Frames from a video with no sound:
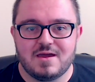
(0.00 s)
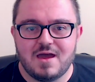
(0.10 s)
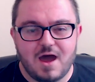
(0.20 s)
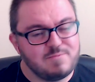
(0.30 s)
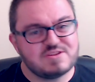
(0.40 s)

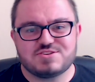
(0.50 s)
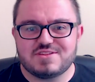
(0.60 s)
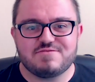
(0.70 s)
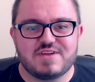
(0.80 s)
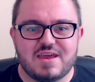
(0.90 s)
I hope you enjoyed
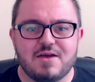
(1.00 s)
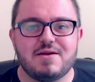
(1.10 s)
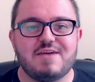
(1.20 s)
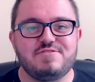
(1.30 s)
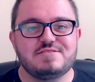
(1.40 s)
the video.
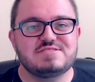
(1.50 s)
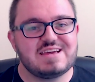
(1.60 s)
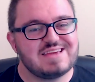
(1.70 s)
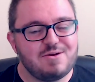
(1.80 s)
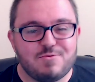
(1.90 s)
If you
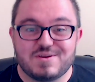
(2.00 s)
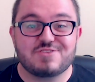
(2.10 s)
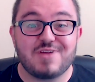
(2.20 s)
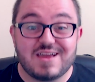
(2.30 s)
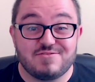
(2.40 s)
did, it would be
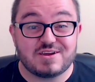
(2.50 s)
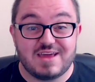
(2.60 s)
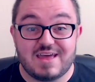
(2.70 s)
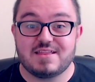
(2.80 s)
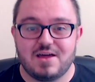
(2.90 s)
great if you could
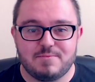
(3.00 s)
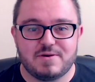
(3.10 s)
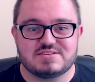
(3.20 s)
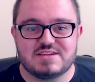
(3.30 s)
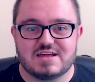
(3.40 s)
hit the like
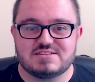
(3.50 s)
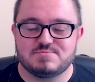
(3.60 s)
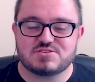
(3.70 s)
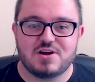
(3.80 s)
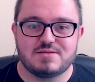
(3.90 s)
button and
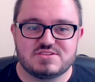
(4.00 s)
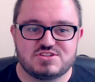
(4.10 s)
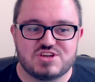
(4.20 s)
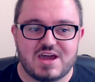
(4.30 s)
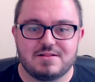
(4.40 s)
subscribe to the
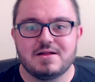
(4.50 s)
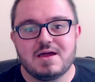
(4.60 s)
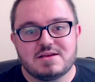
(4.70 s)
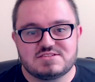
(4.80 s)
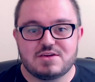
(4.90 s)
channel
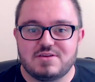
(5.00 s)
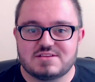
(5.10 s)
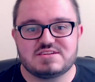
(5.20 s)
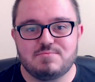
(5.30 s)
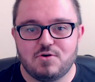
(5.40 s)
so you can
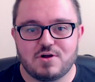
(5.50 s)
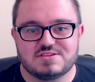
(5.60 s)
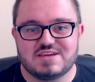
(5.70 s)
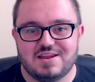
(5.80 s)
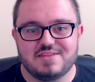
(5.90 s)
see more
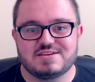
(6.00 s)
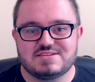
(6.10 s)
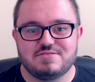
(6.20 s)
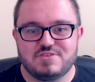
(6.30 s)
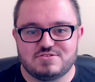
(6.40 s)
content like this
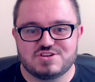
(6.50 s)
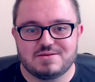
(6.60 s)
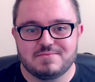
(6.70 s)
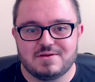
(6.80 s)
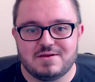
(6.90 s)
in the future.
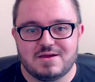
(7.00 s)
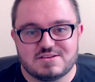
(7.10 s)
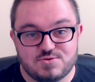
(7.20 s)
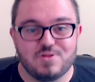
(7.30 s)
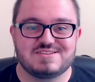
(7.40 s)

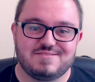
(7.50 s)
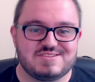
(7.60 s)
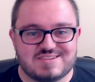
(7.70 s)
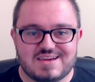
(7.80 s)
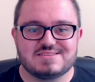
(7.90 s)
So all that's left
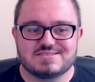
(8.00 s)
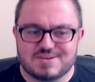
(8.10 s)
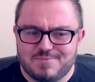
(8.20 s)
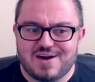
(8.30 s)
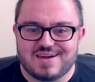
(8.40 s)
to say is
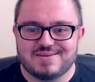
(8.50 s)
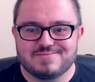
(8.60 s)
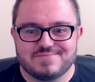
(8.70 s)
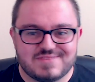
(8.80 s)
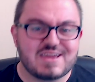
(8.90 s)
goodbye,
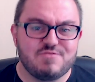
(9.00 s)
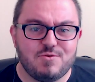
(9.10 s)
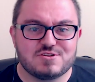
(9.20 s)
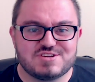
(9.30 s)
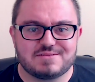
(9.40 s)
thank you for
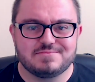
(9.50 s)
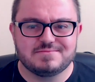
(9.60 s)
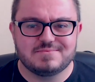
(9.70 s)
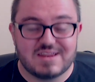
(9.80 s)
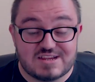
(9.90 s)
watching,
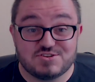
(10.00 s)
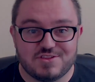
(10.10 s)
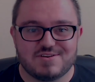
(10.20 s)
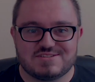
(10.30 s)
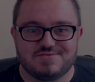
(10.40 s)
and enjoy
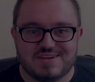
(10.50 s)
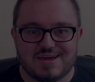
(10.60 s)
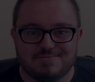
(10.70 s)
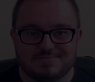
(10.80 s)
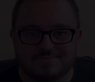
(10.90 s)
the rest of your day.